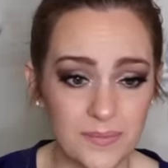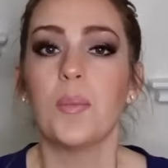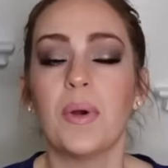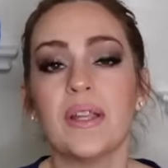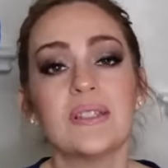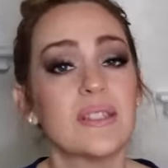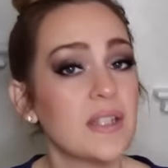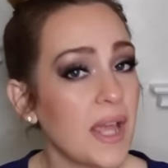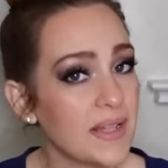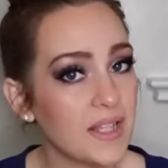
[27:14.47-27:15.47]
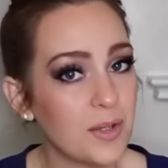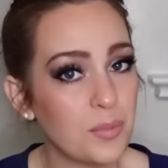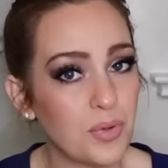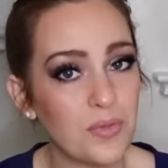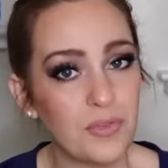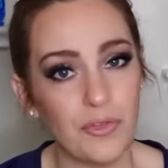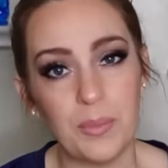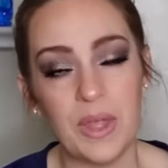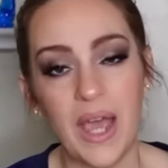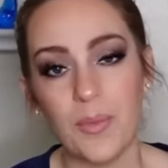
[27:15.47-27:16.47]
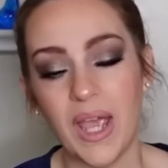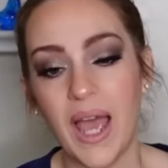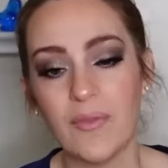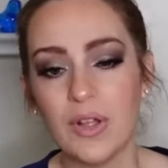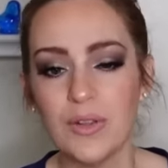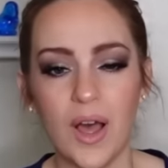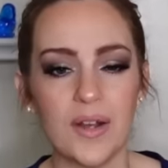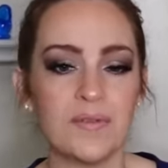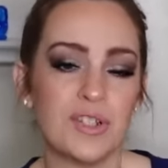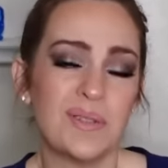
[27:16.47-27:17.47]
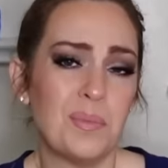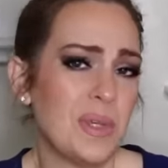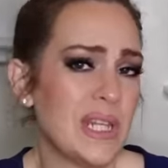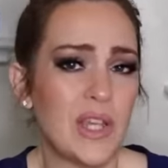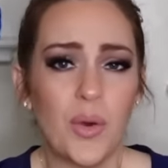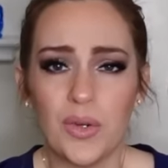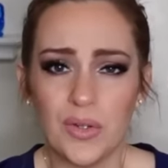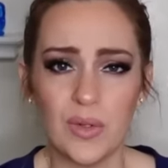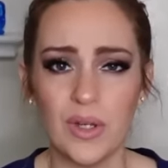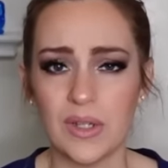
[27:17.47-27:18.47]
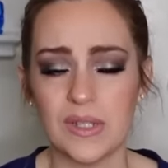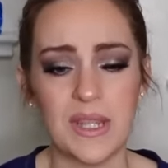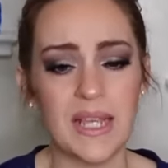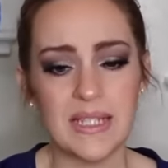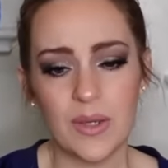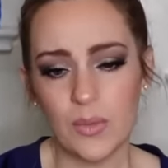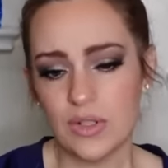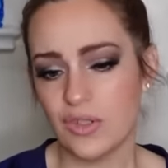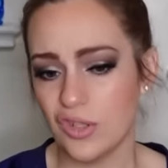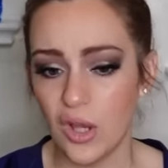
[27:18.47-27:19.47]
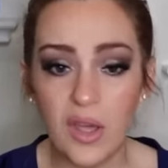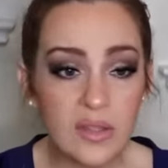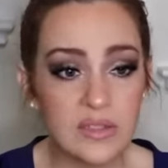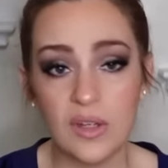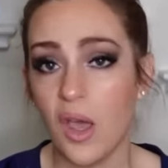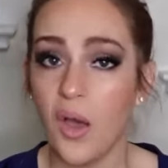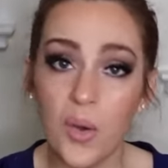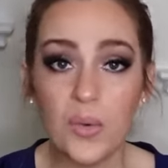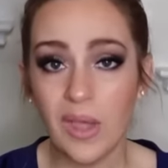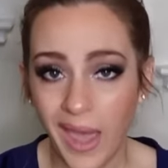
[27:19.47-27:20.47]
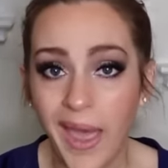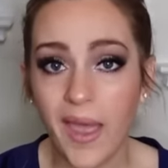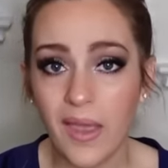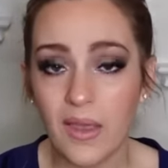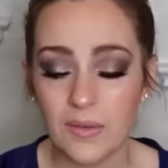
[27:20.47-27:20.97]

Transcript: But slightly improved from that, we have a lot of just mediocre looks, things that were just okay.